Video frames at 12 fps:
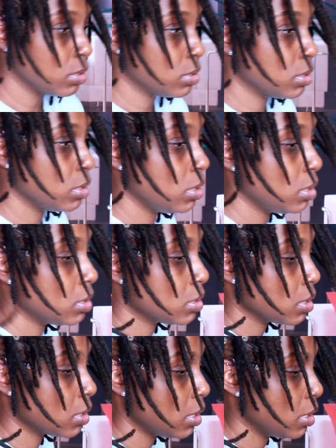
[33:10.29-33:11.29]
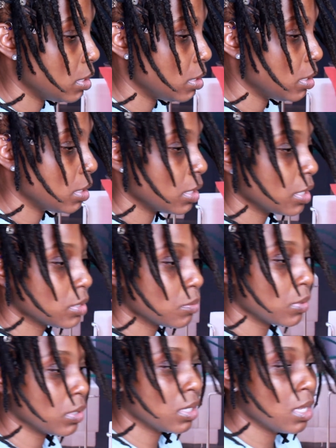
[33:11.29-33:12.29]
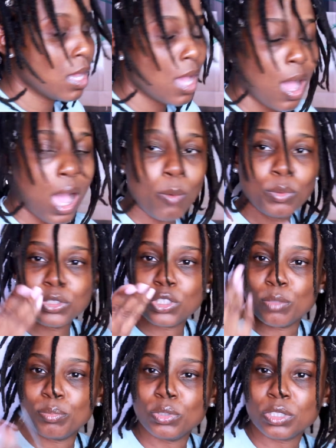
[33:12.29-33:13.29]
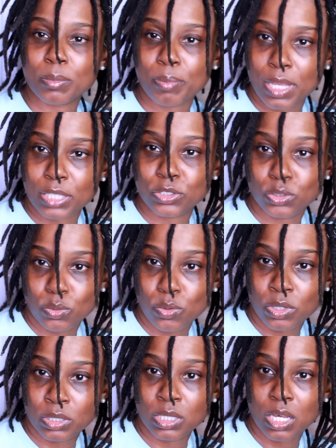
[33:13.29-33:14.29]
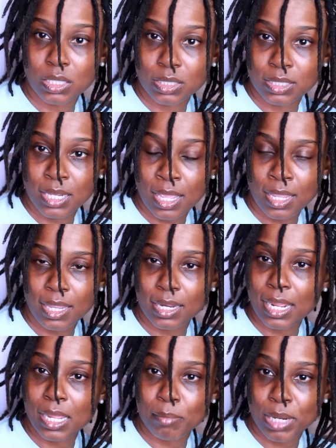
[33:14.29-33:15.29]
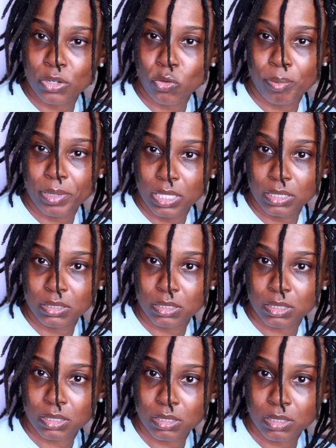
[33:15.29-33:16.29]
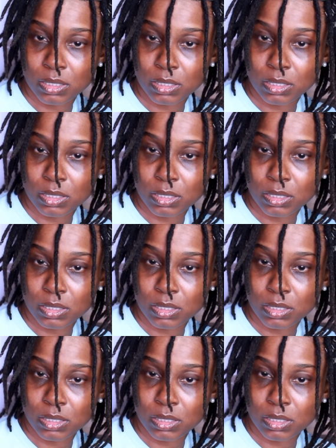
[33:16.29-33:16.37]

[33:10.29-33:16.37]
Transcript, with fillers: See, it's again, and guess what? I went to the beauty supply store the other day and I ain't buy no pens.